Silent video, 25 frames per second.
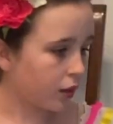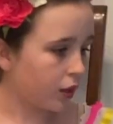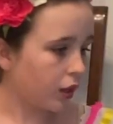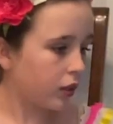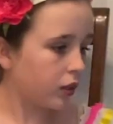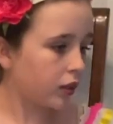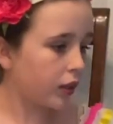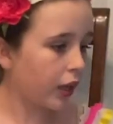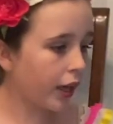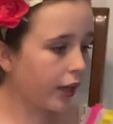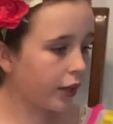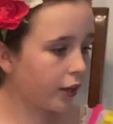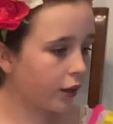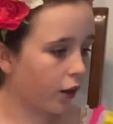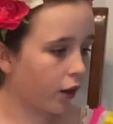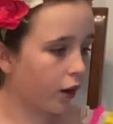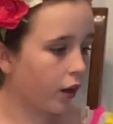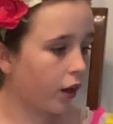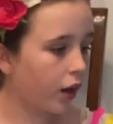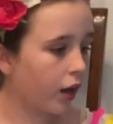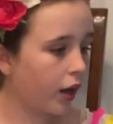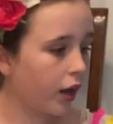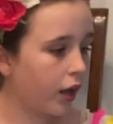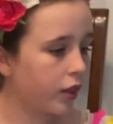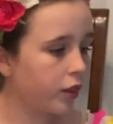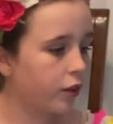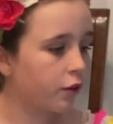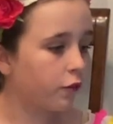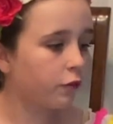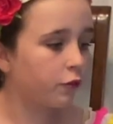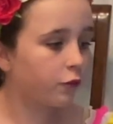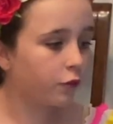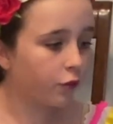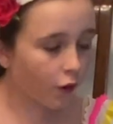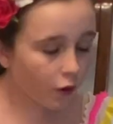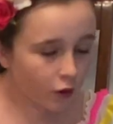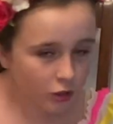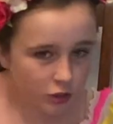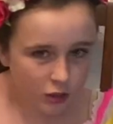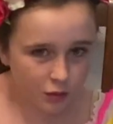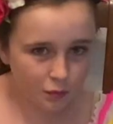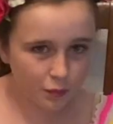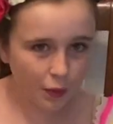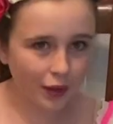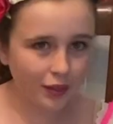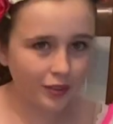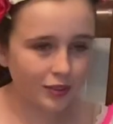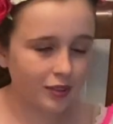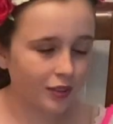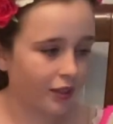Later, in the first
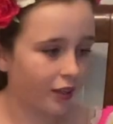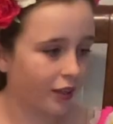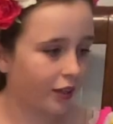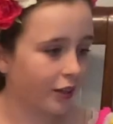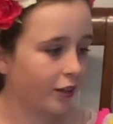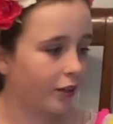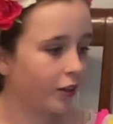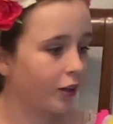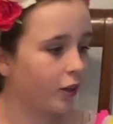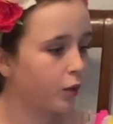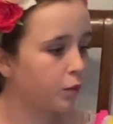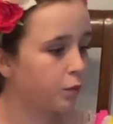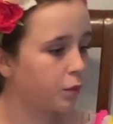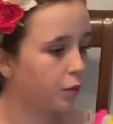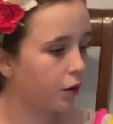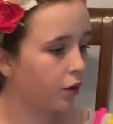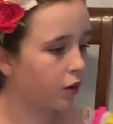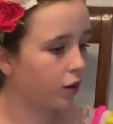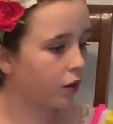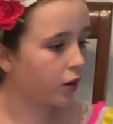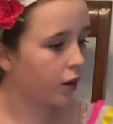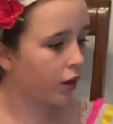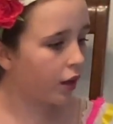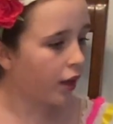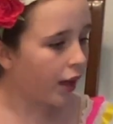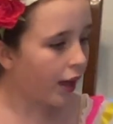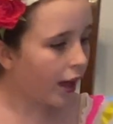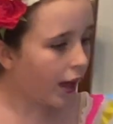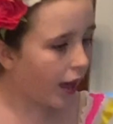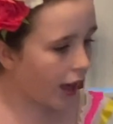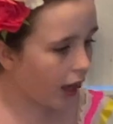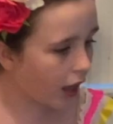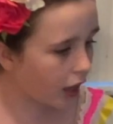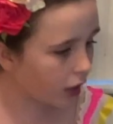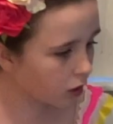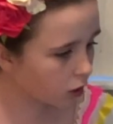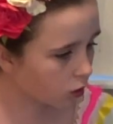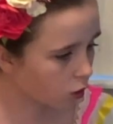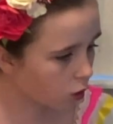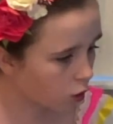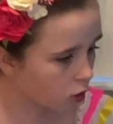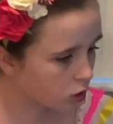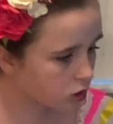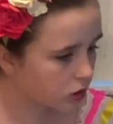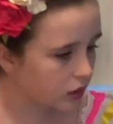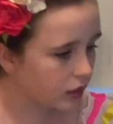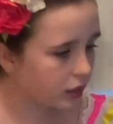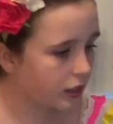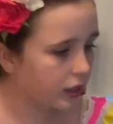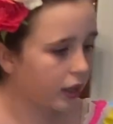Mexican cookbook, El
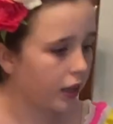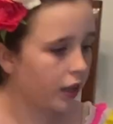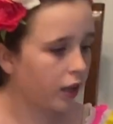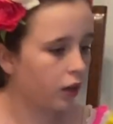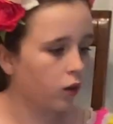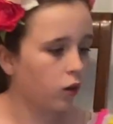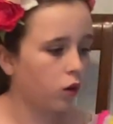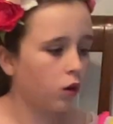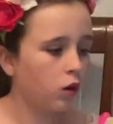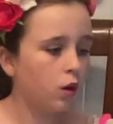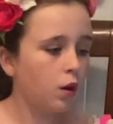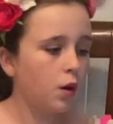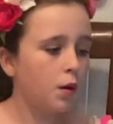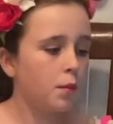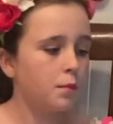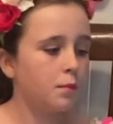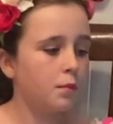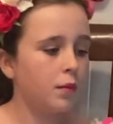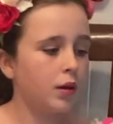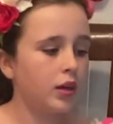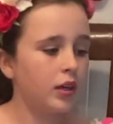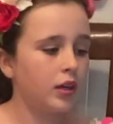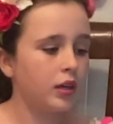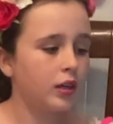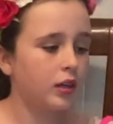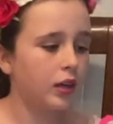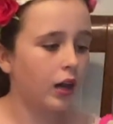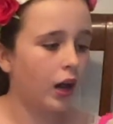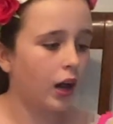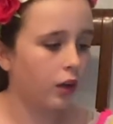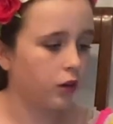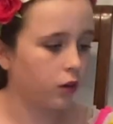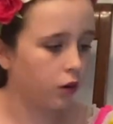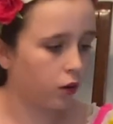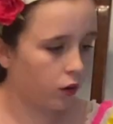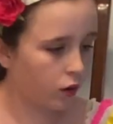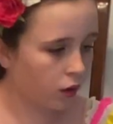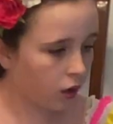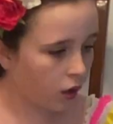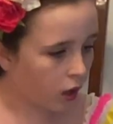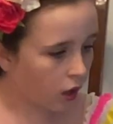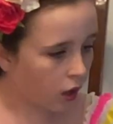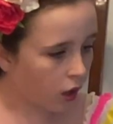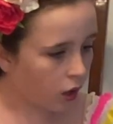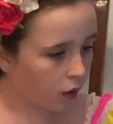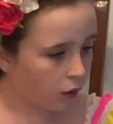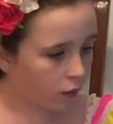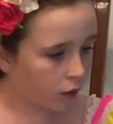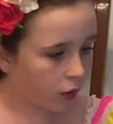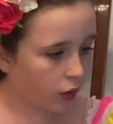Cocinero Mexicano
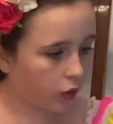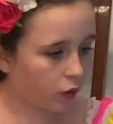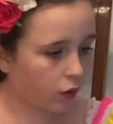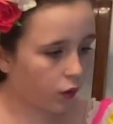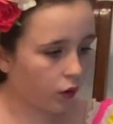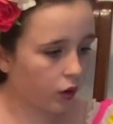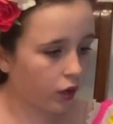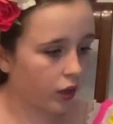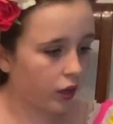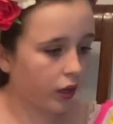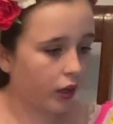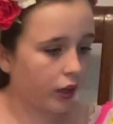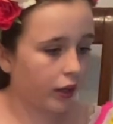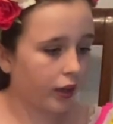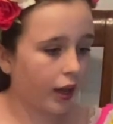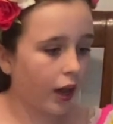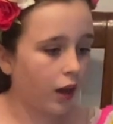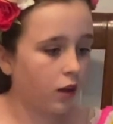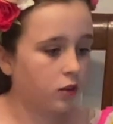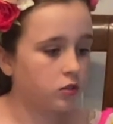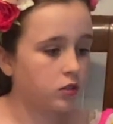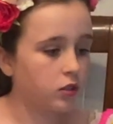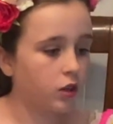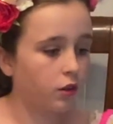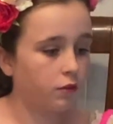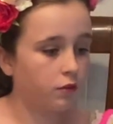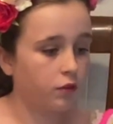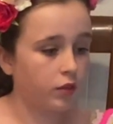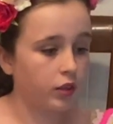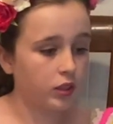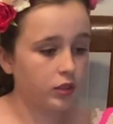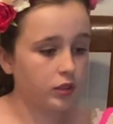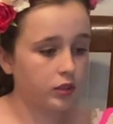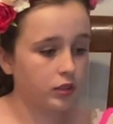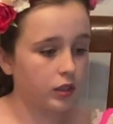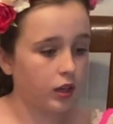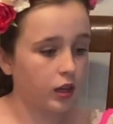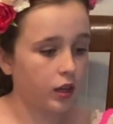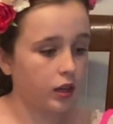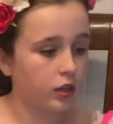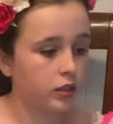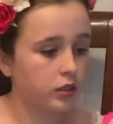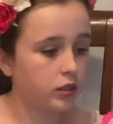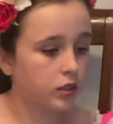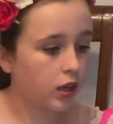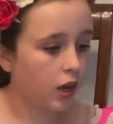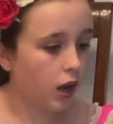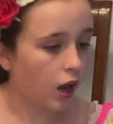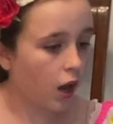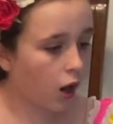recorded accounts of this
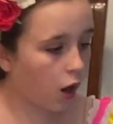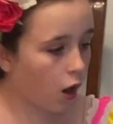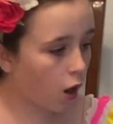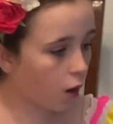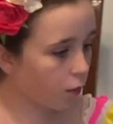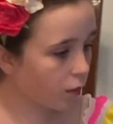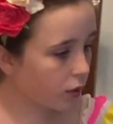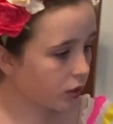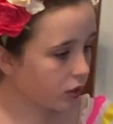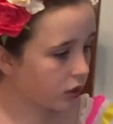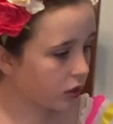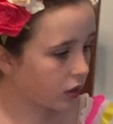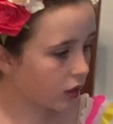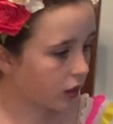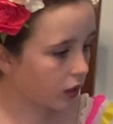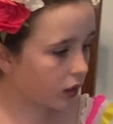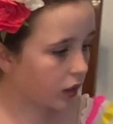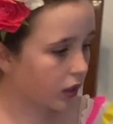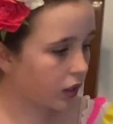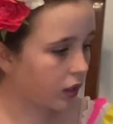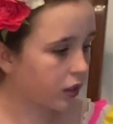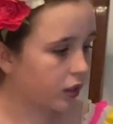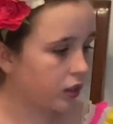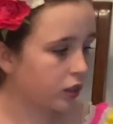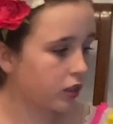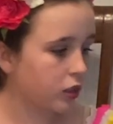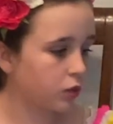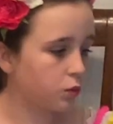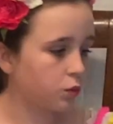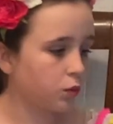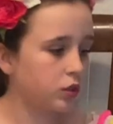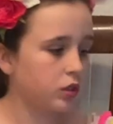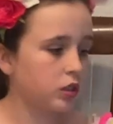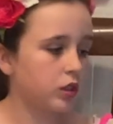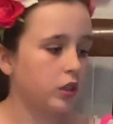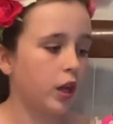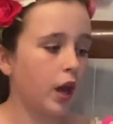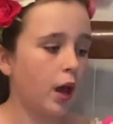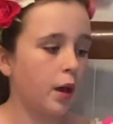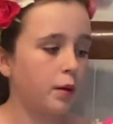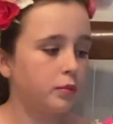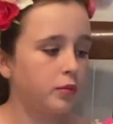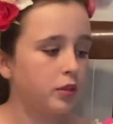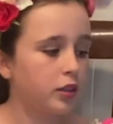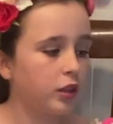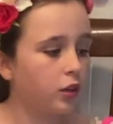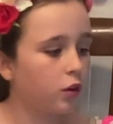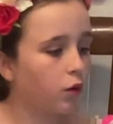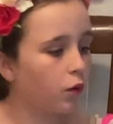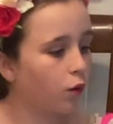dish. Originally, the dish was an
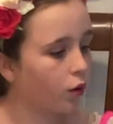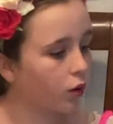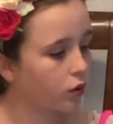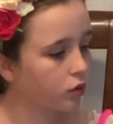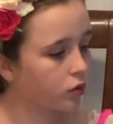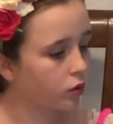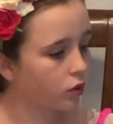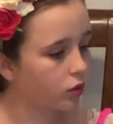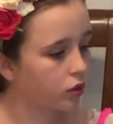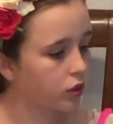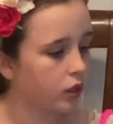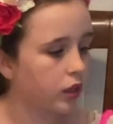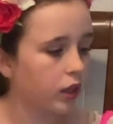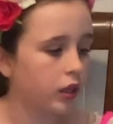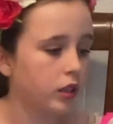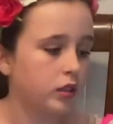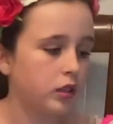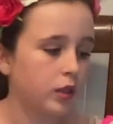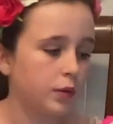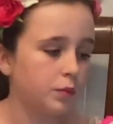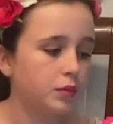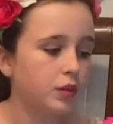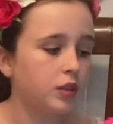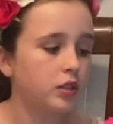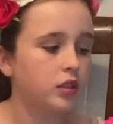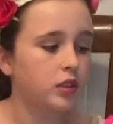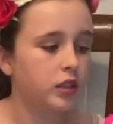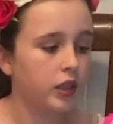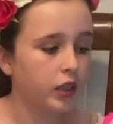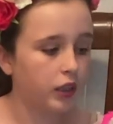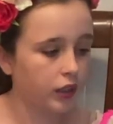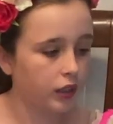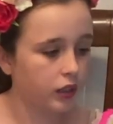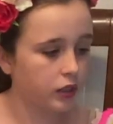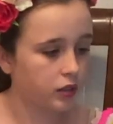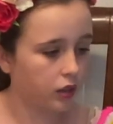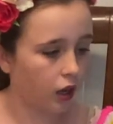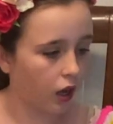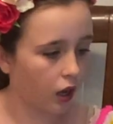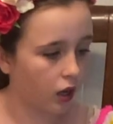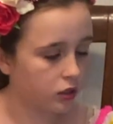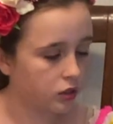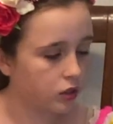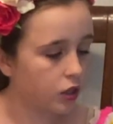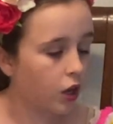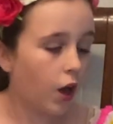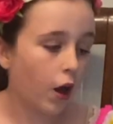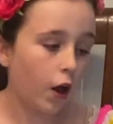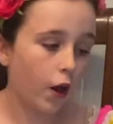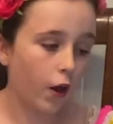empty corn tortilla dipped in chili sauce.
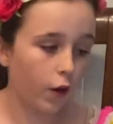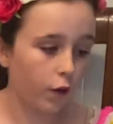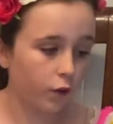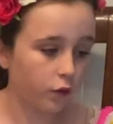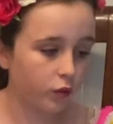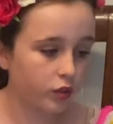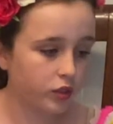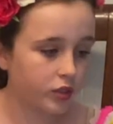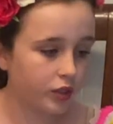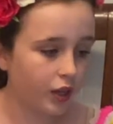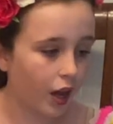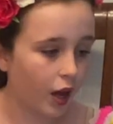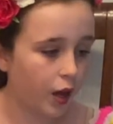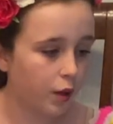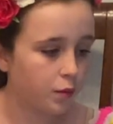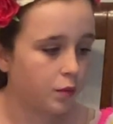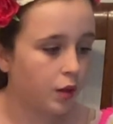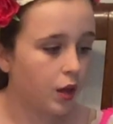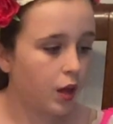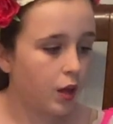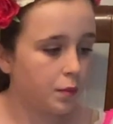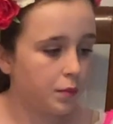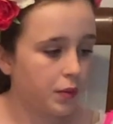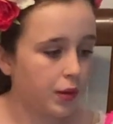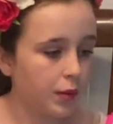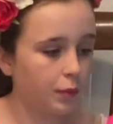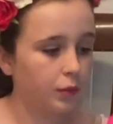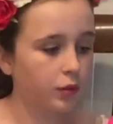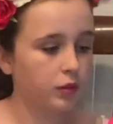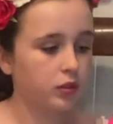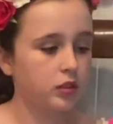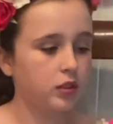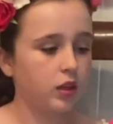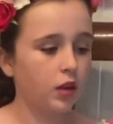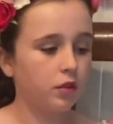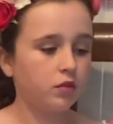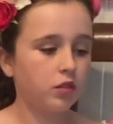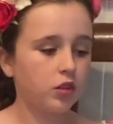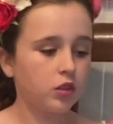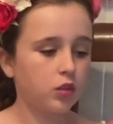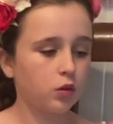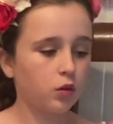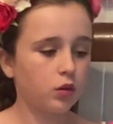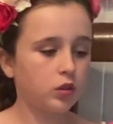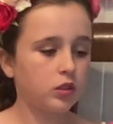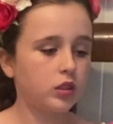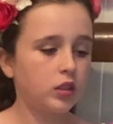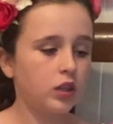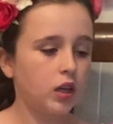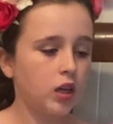Over time, people stuffed the
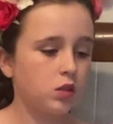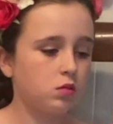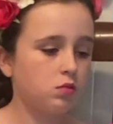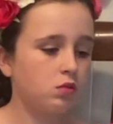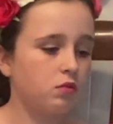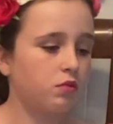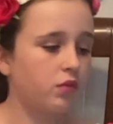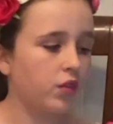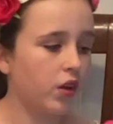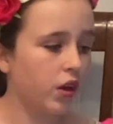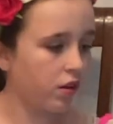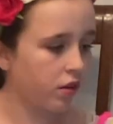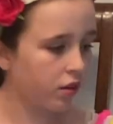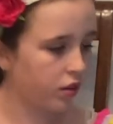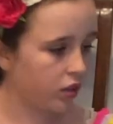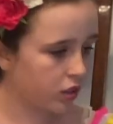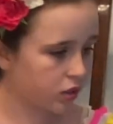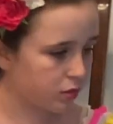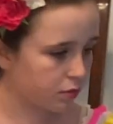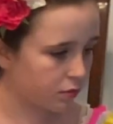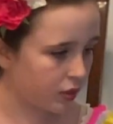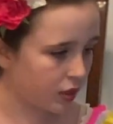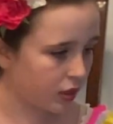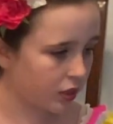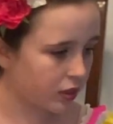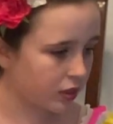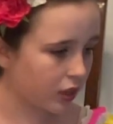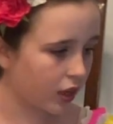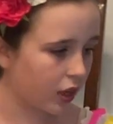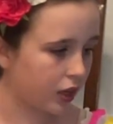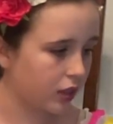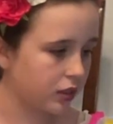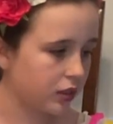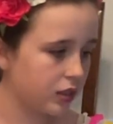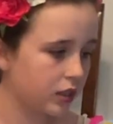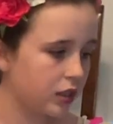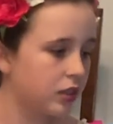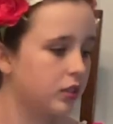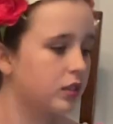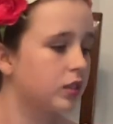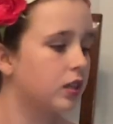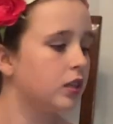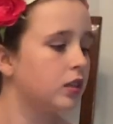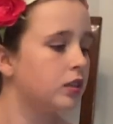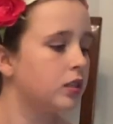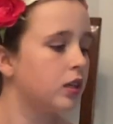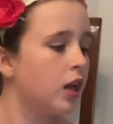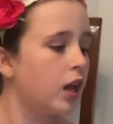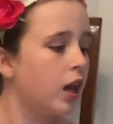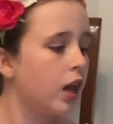tortillas with various meats and
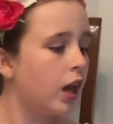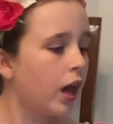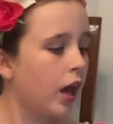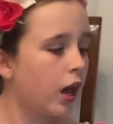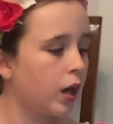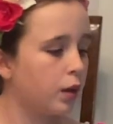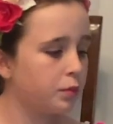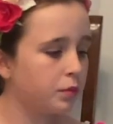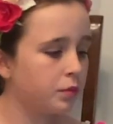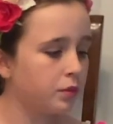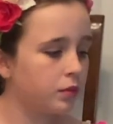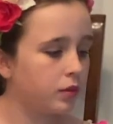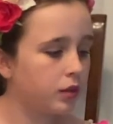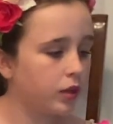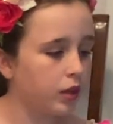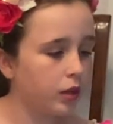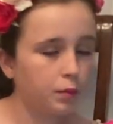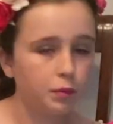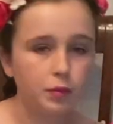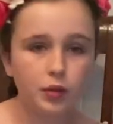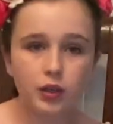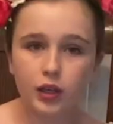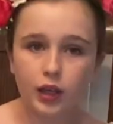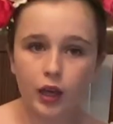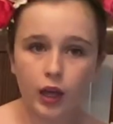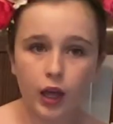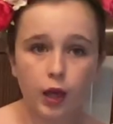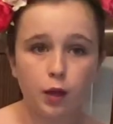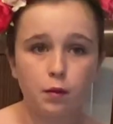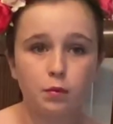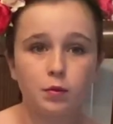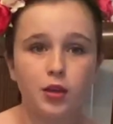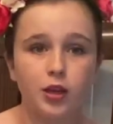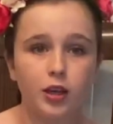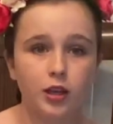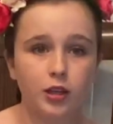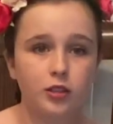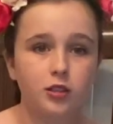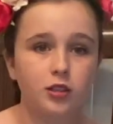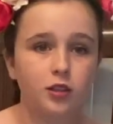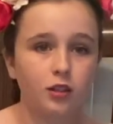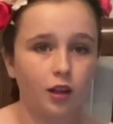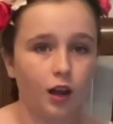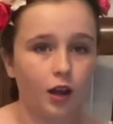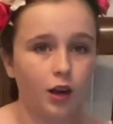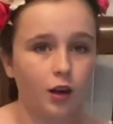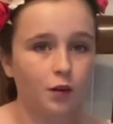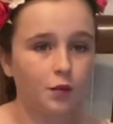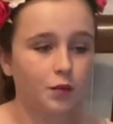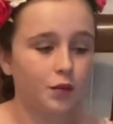cheeses, and it became the
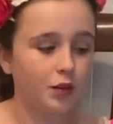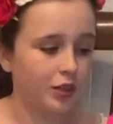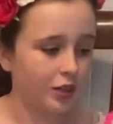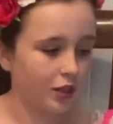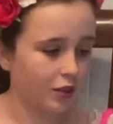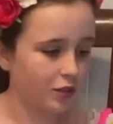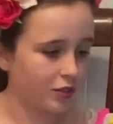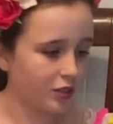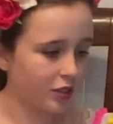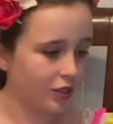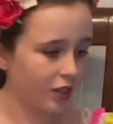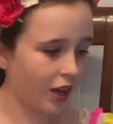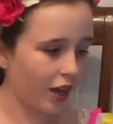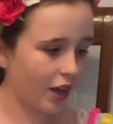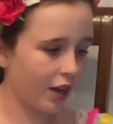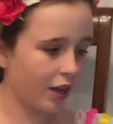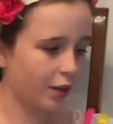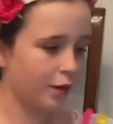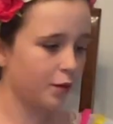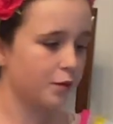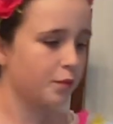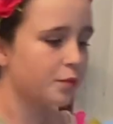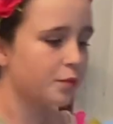enchilada we know today.